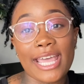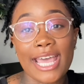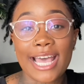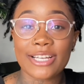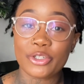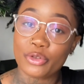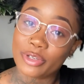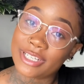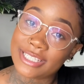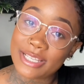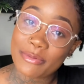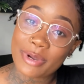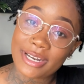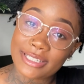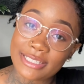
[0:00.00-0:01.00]
As you can see
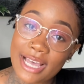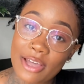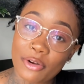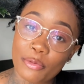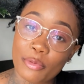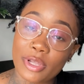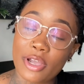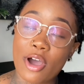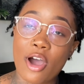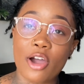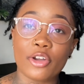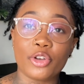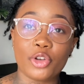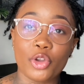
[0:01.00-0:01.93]
by the title, I'm